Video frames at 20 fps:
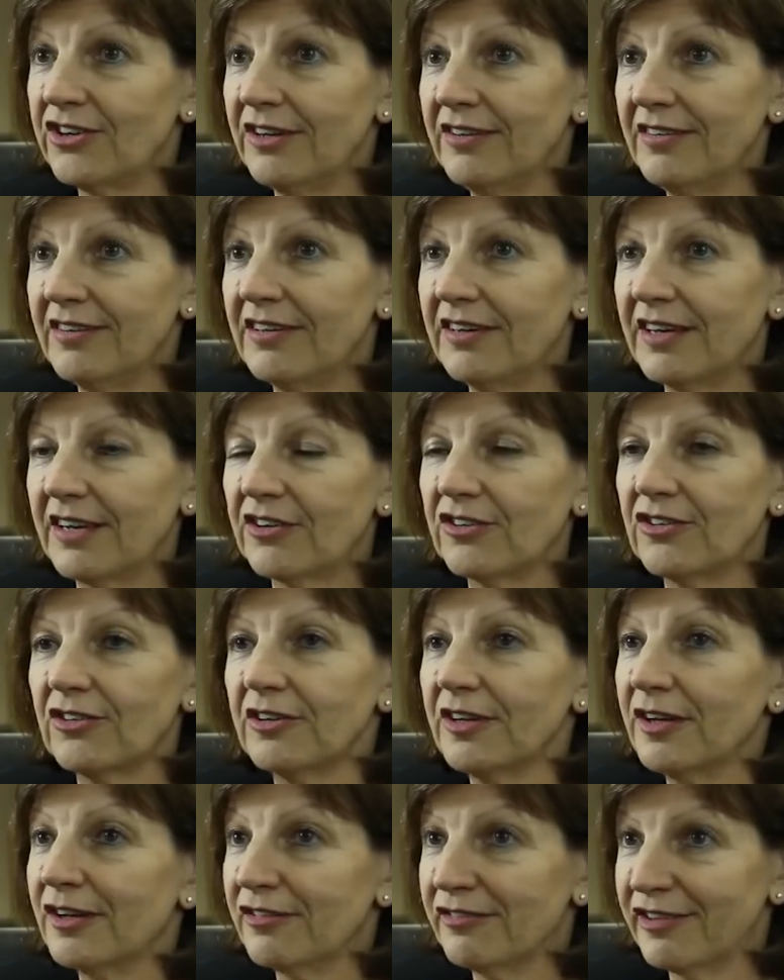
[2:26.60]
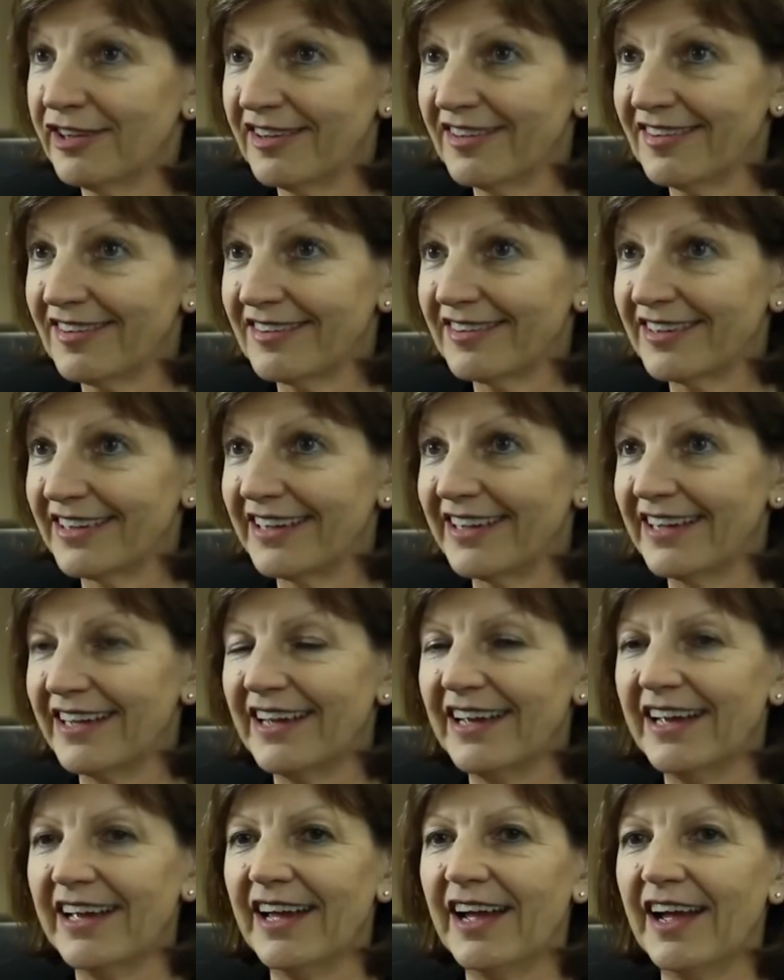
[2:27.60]
international university
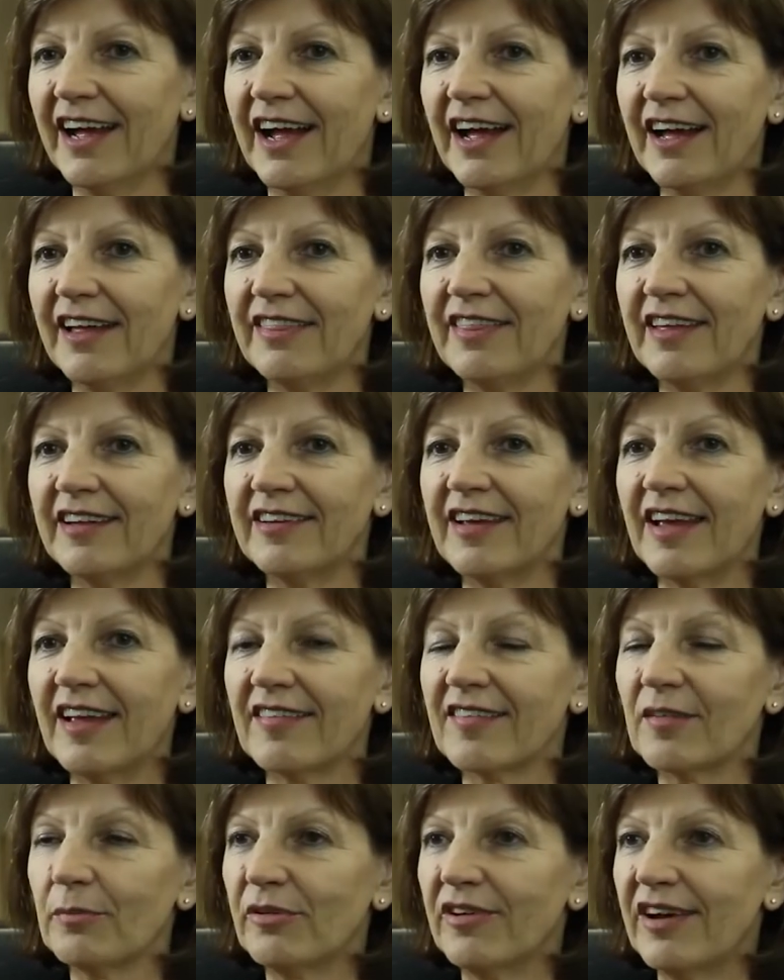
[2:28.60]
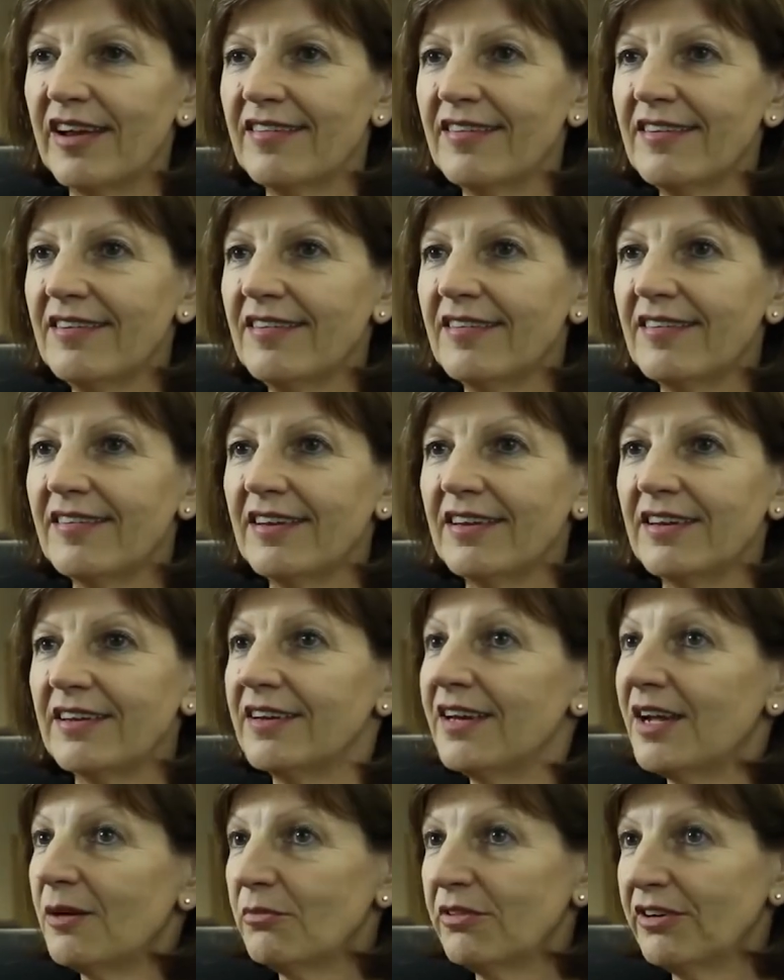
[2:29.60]
that has a presence in a
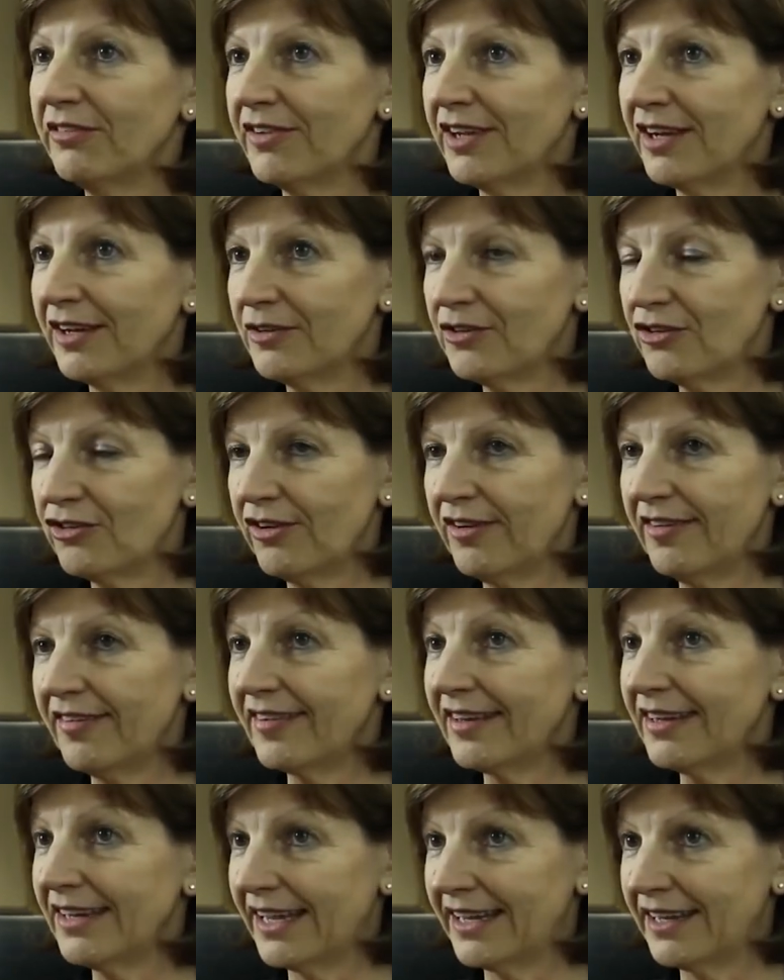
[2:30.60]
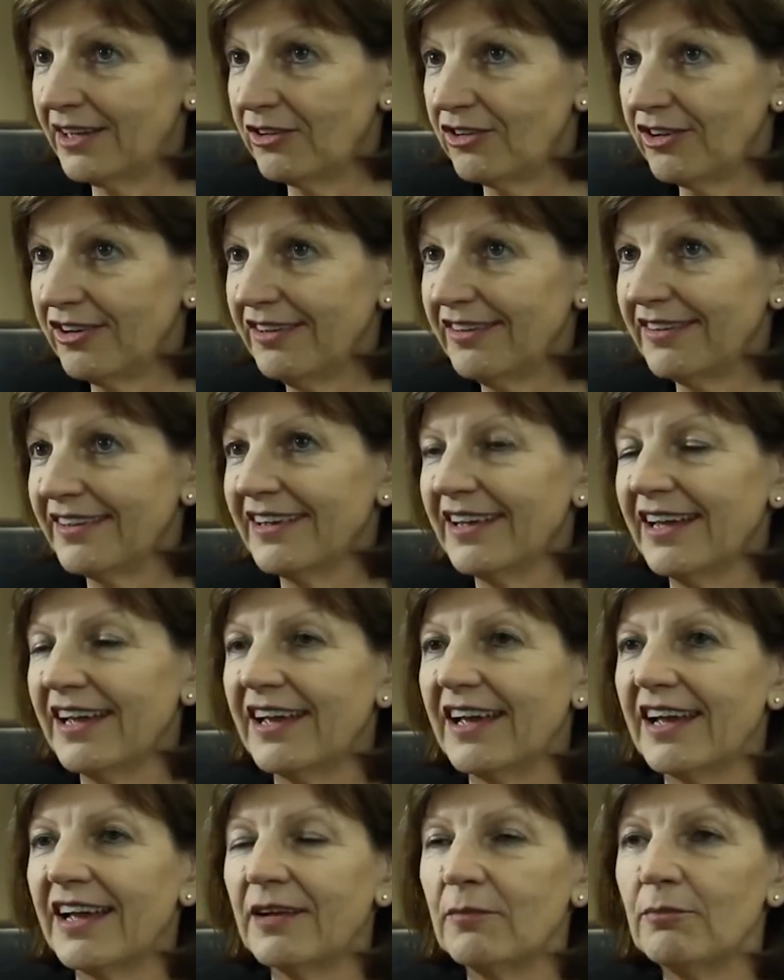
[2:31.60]
number of countries in Asia
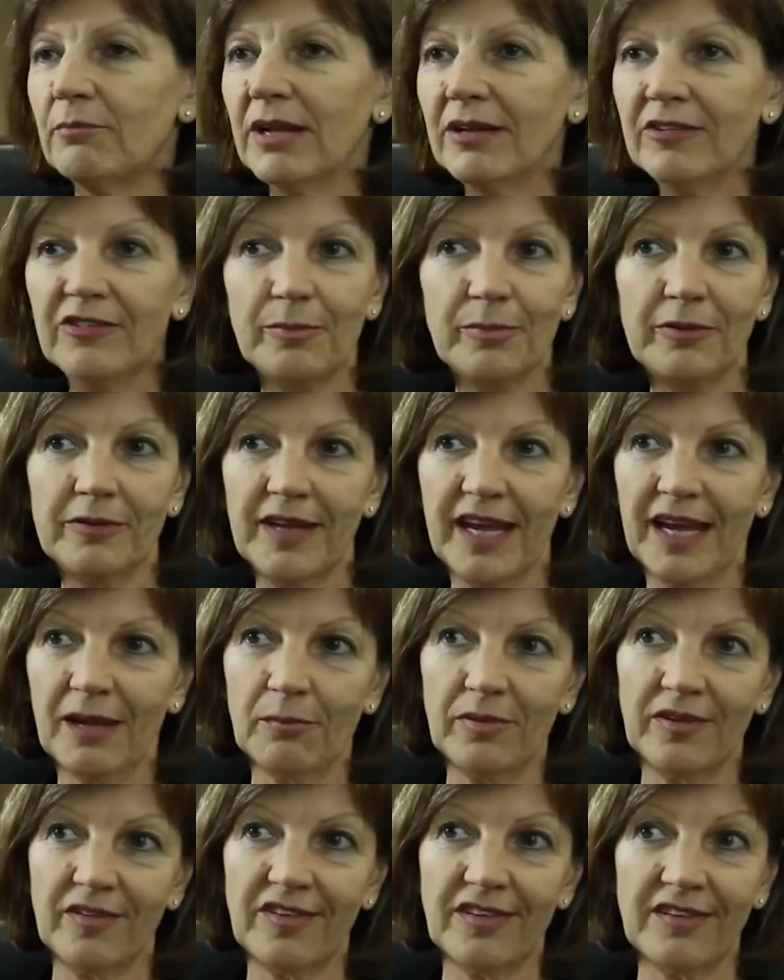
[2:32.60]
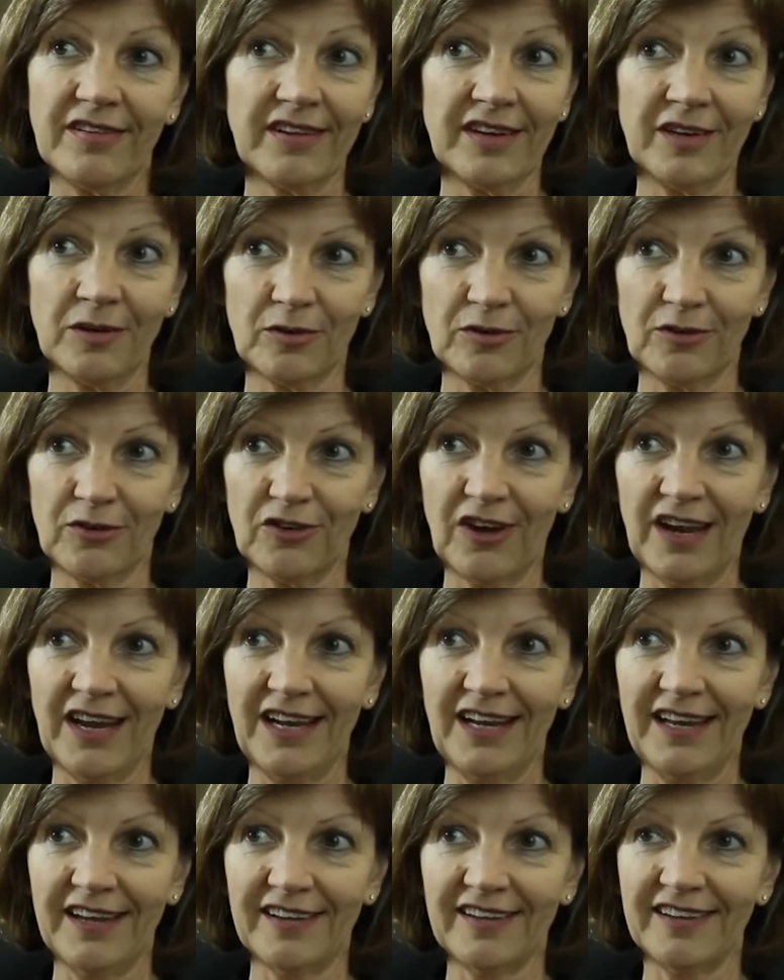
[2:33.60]
and multiple campuses in
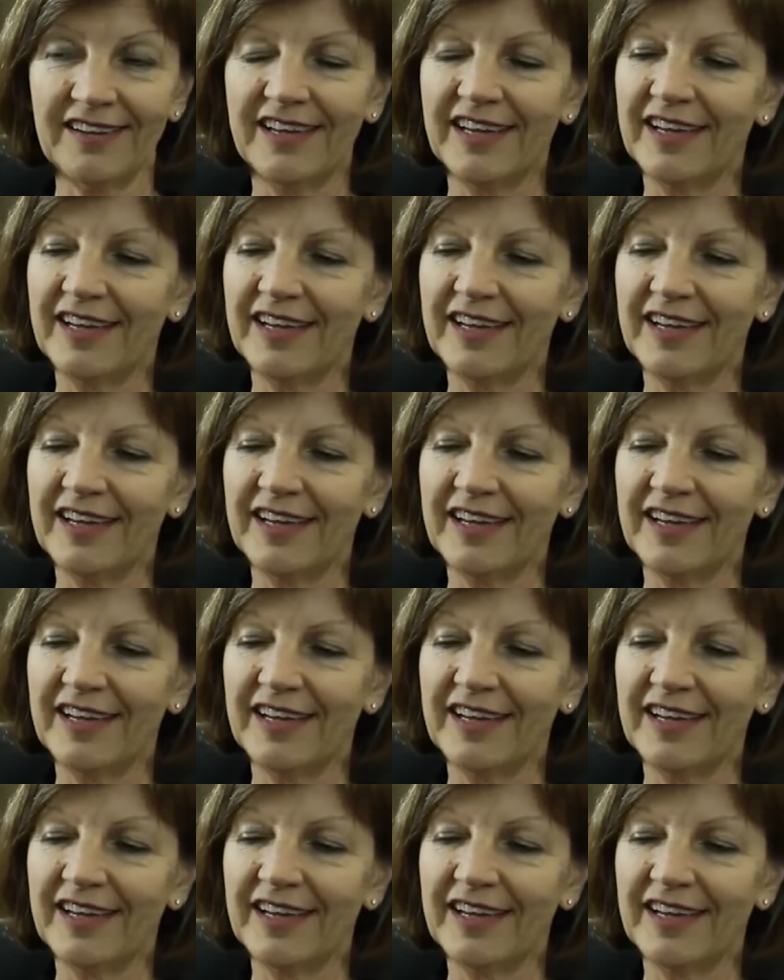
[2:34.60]
Australia.